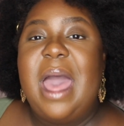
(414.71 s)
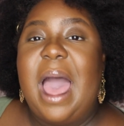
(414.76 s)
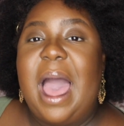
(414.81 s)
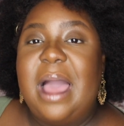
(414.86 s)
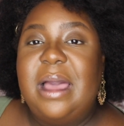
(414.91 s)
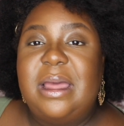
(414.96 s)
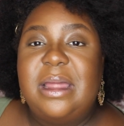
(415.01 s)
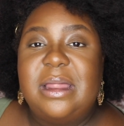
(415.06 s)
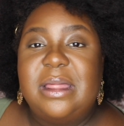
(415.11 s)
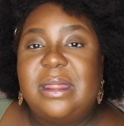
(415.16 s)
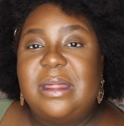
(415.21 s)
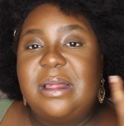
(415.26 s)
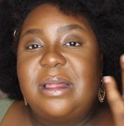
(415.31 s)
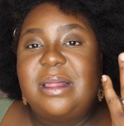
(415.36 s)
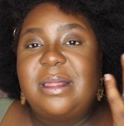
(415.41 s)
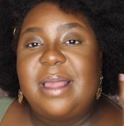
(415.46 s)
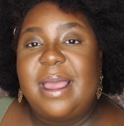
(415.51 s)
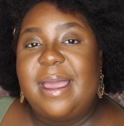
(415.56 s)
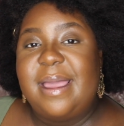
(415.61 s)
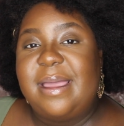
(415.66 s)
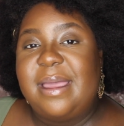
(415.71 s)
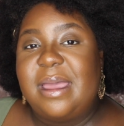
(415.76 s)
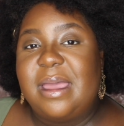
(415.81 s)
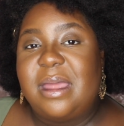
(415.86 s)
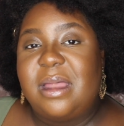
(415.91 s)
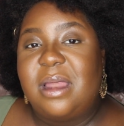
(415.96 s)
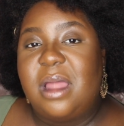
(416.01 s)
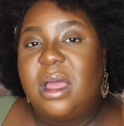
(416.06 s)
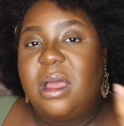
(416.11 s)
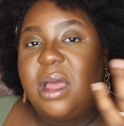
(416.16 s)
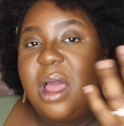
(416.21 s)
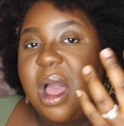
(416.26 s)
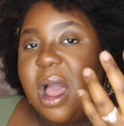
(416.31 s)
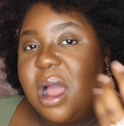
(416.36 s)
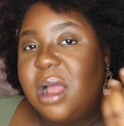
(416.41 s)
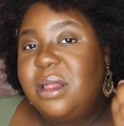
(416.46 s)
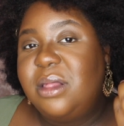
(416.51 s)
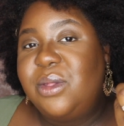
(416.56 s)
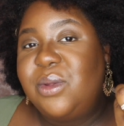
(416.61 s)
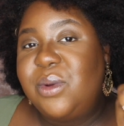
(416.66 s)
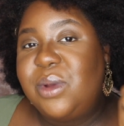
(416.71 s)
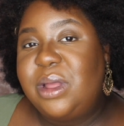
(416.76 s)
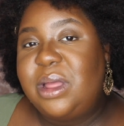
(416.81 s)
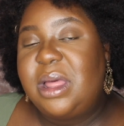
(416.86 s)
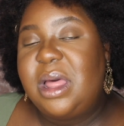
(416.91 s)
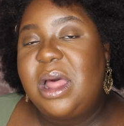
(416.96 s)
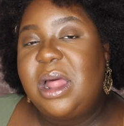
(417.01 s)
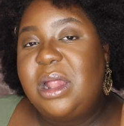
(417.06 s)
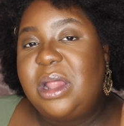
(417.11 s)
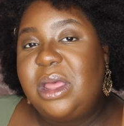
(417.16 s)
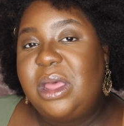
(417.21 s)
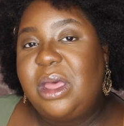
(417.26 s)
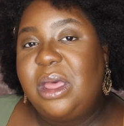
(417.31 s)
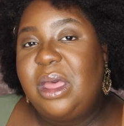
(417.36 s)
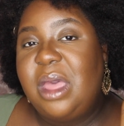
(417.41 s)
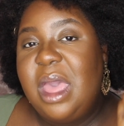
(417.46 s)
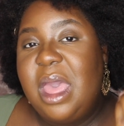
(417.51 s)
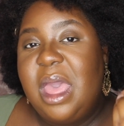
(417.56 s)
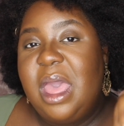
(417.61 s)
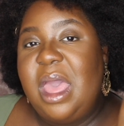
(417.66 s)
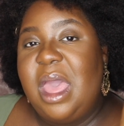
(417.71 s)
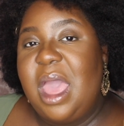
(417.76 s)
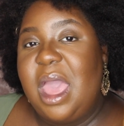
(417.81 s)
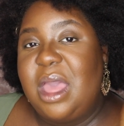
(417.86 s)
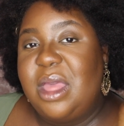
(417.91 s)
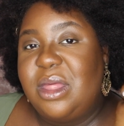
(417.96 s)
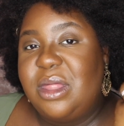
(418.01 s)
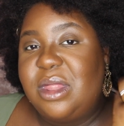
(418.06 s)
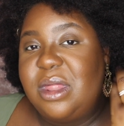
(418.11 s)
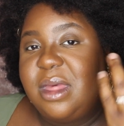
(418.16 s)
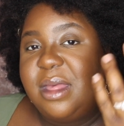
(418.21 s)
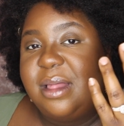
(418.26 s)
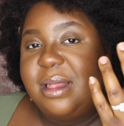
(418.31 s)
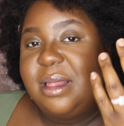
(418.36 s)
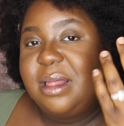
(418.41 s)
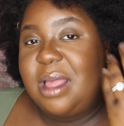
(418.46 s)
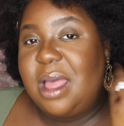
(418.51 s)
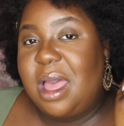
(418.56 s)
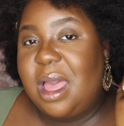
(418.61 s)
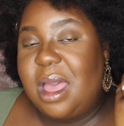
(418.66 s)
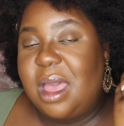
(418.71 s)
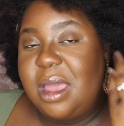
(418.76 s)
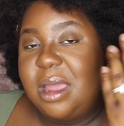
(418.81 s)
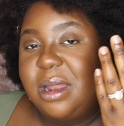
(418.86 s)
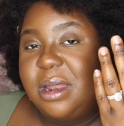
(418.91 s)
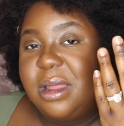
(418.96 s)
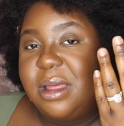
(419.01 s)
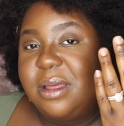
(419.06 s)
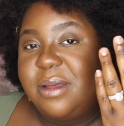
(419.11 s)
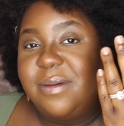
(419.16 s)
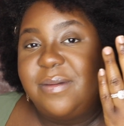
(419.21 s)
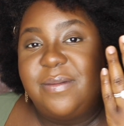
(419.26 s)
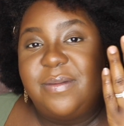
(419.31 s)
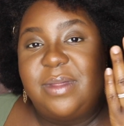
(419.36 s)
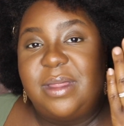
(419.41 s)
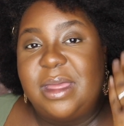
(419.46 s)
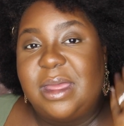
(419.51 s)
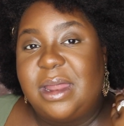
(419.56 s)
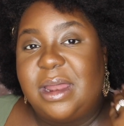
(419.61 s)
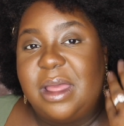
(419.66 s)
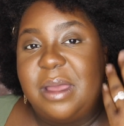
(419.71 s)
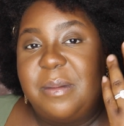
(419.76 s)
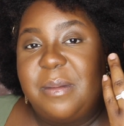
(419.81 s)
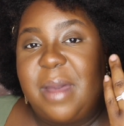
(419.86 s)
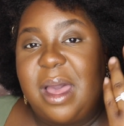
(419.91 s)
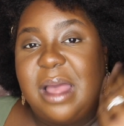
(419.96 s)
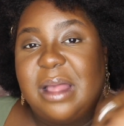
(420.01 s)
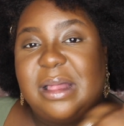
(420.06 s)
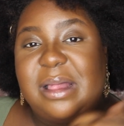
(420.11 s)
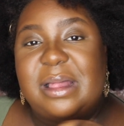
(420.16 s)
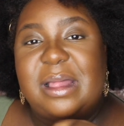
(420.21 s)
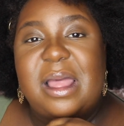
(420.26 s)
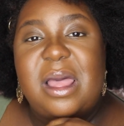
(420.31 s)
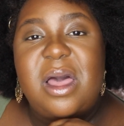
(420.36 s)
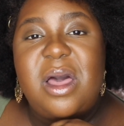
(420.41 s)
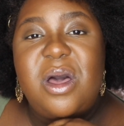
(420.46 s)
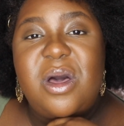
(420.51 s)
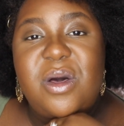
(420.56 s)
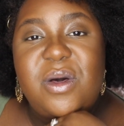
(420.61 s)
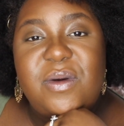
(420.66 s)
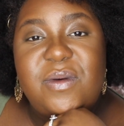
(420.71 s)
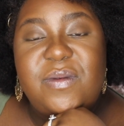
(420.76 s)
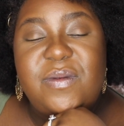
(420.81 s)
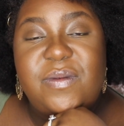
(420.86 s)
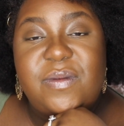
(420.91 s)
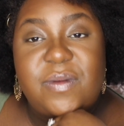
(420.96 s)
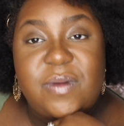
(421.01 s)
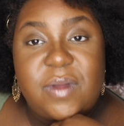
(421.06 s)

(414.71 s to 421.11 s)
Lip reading: I could have just taken a contour color and just kind of did it myself.